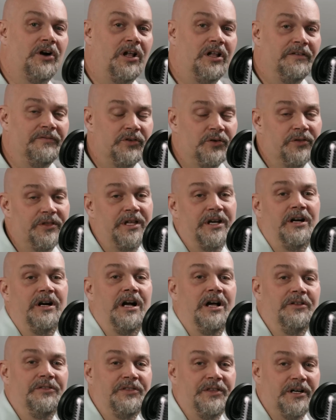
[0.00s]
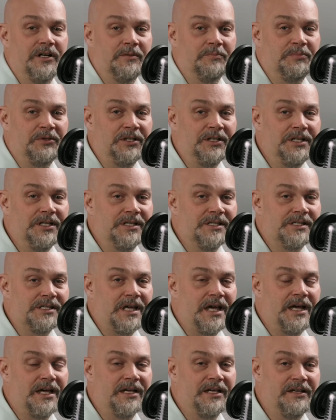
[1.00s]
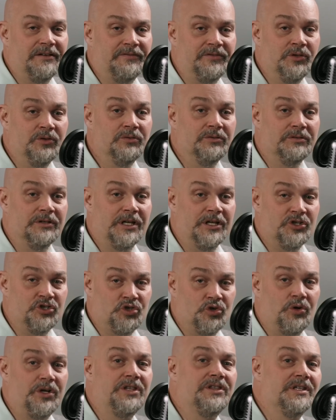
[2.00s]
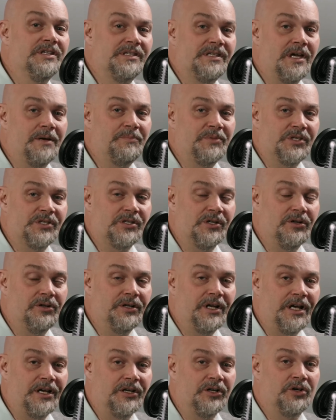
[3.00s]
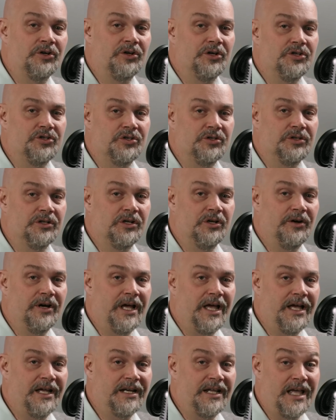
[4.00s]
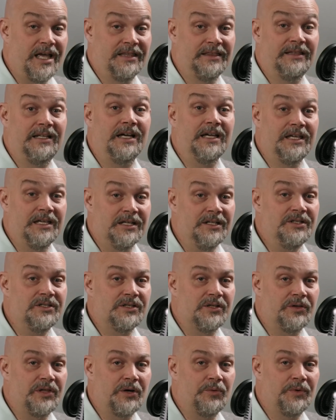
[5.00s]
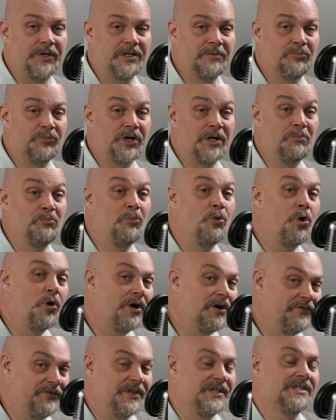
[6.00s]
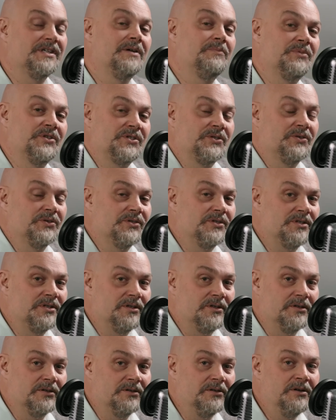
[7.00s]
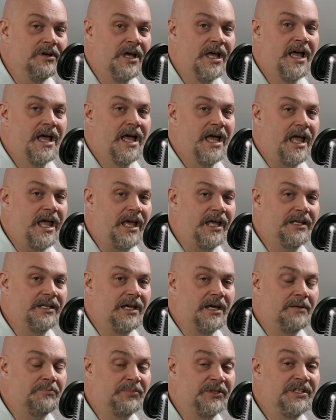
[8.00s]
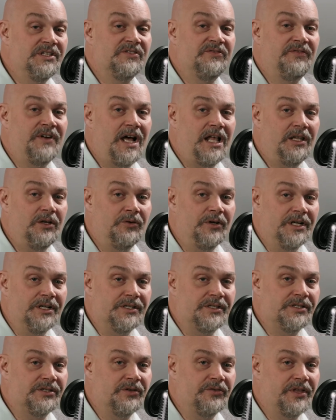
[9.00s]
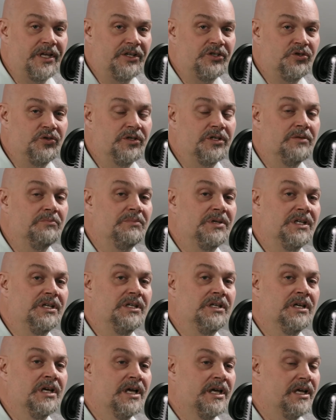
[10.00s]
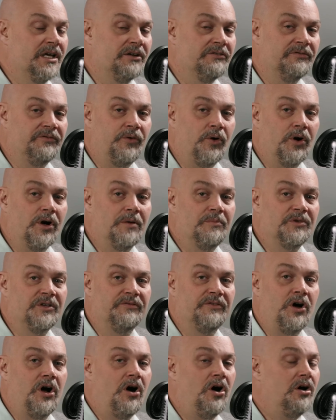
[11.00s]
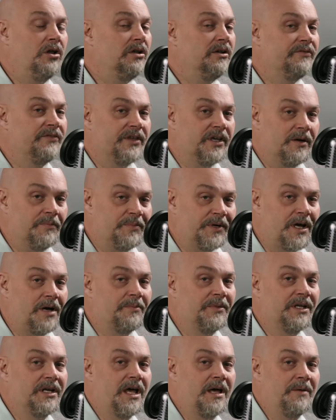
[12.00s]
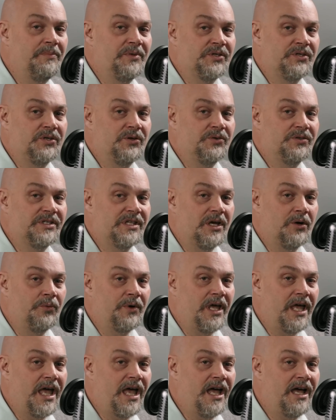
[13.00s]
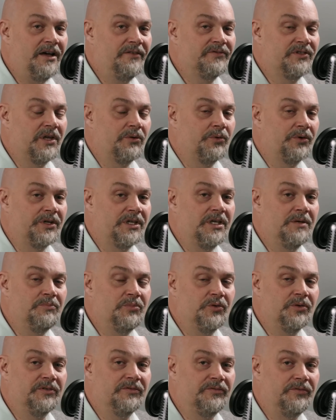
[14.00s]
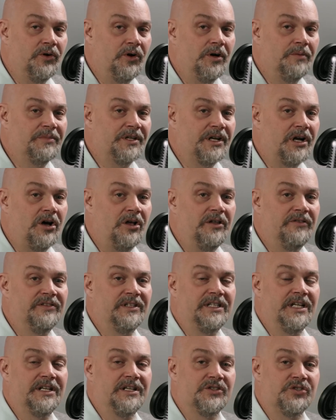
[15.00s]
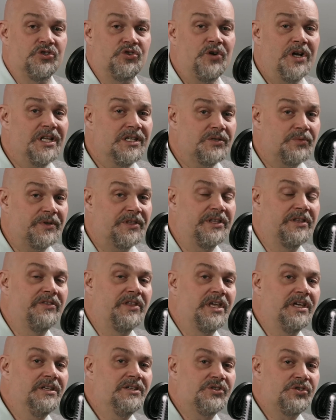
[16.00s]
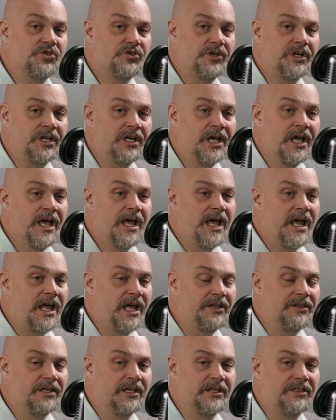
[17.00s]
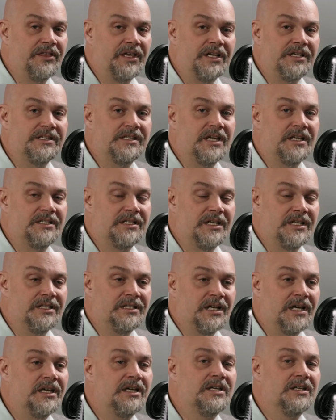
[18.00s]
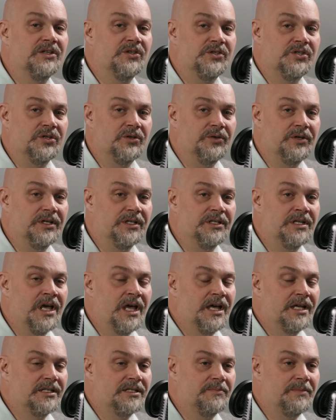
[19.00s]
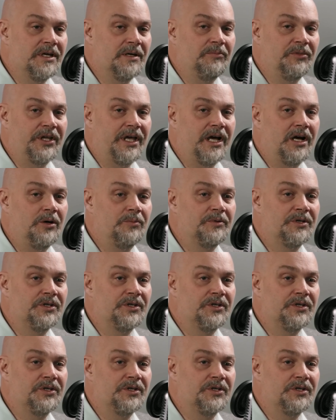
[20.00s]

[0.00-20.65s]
all of you that are out there, please, if you enjoyed this episode, I encourage you to go ahead and like it so that we can bring more of these episodes to you. And please follow us so that you can be informed of all of the upcoming episodes that we have, that will keep you informed on all of the latest trends within the industry and the things that Daikin is doing to be able to help